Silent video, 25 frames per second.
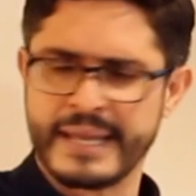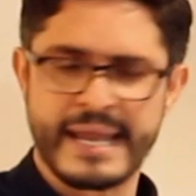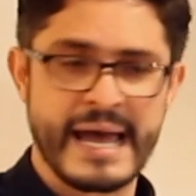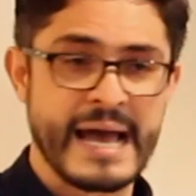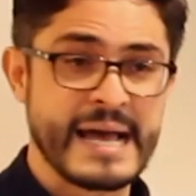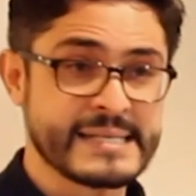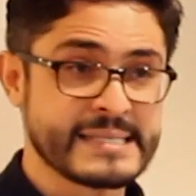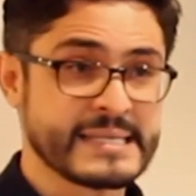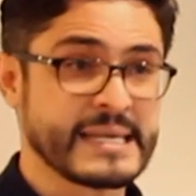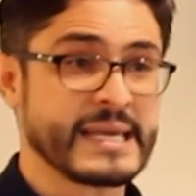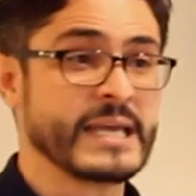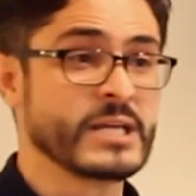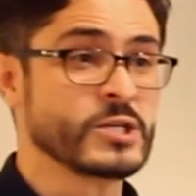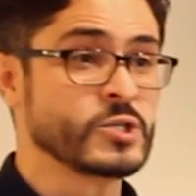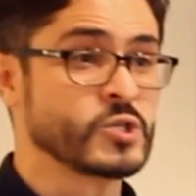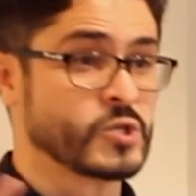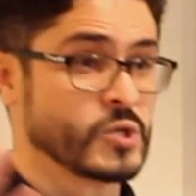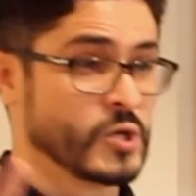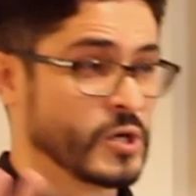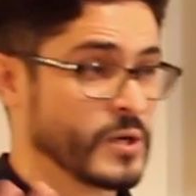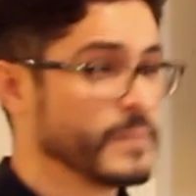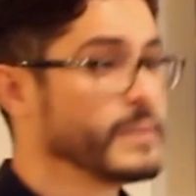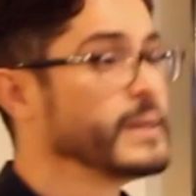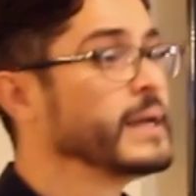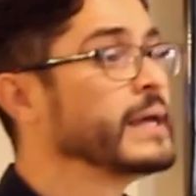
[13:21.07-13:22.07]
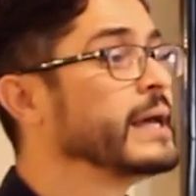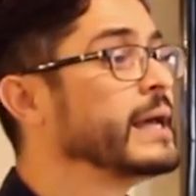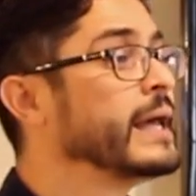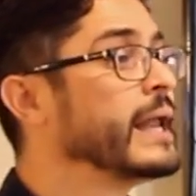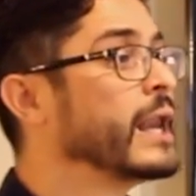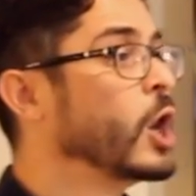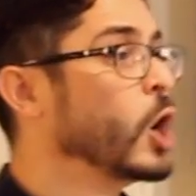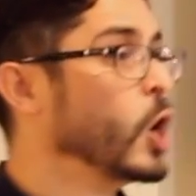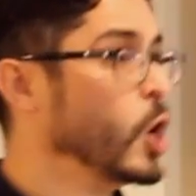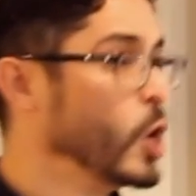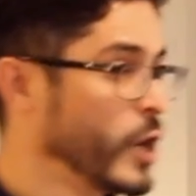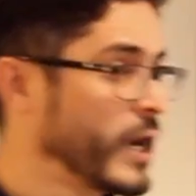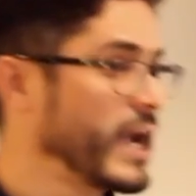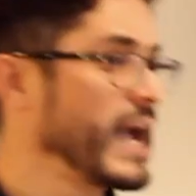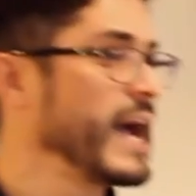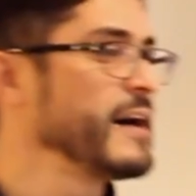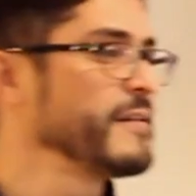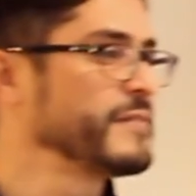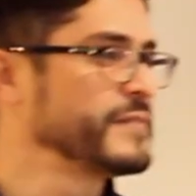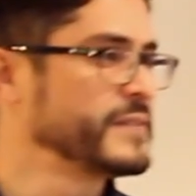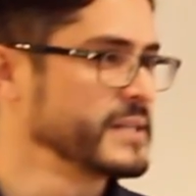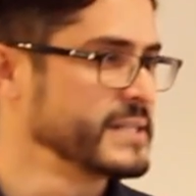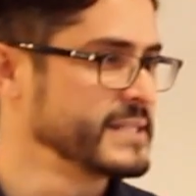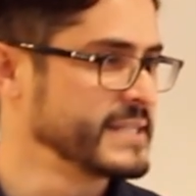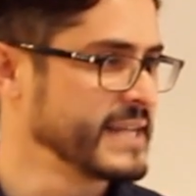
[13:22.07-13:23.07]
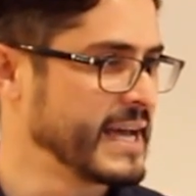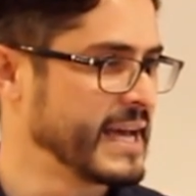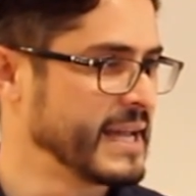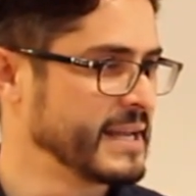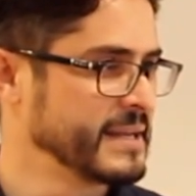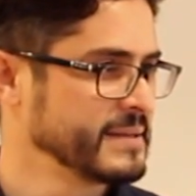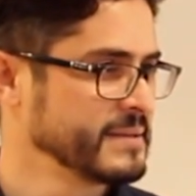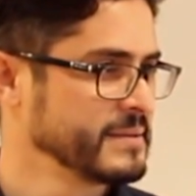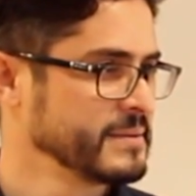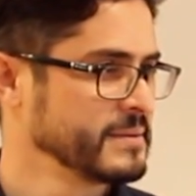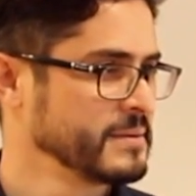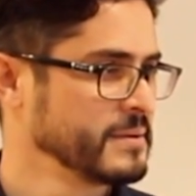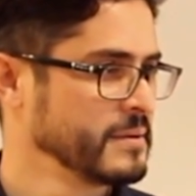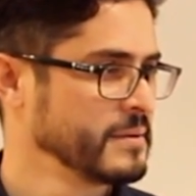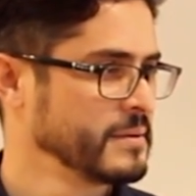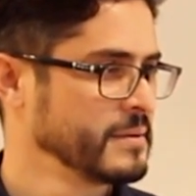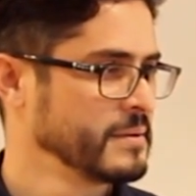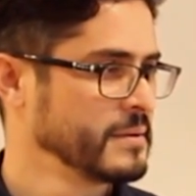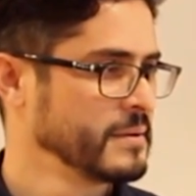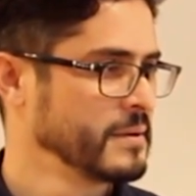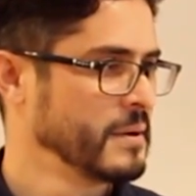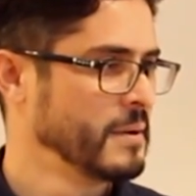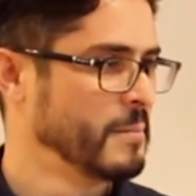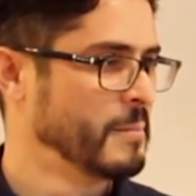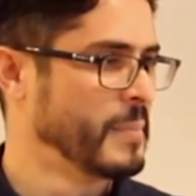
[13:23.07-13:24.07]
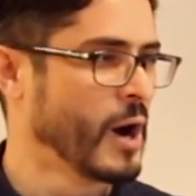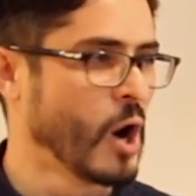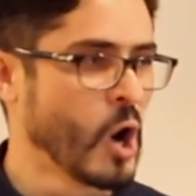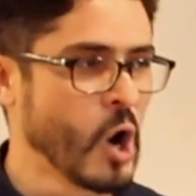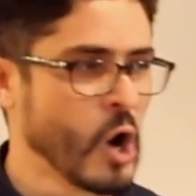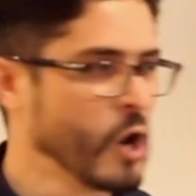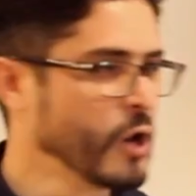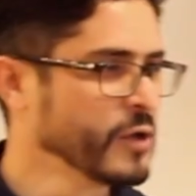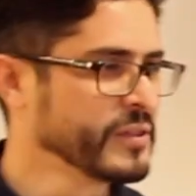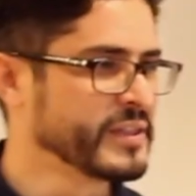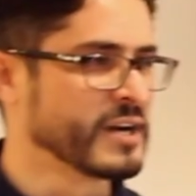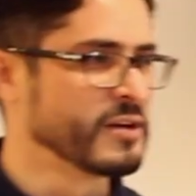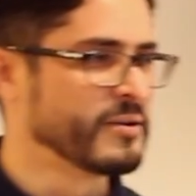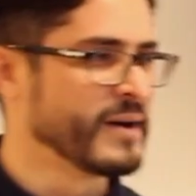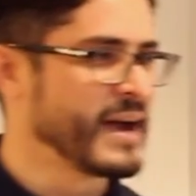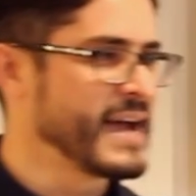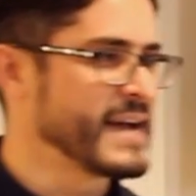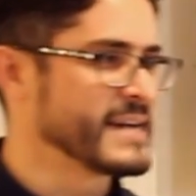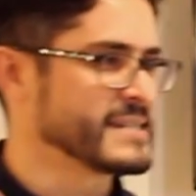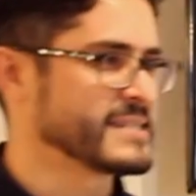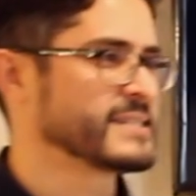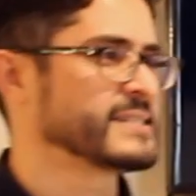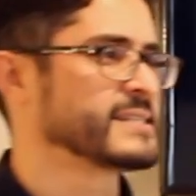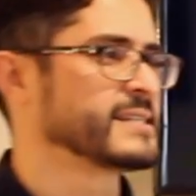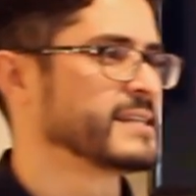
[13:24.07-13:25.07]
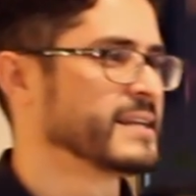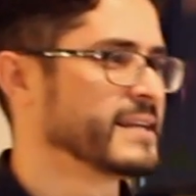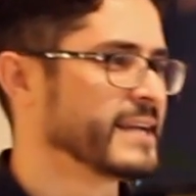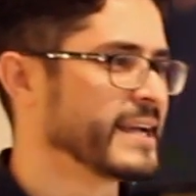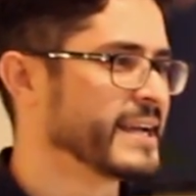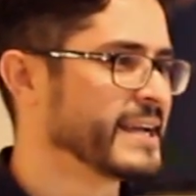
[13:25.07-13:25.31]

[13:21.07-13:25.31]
and ask him to look after them. But all the rest,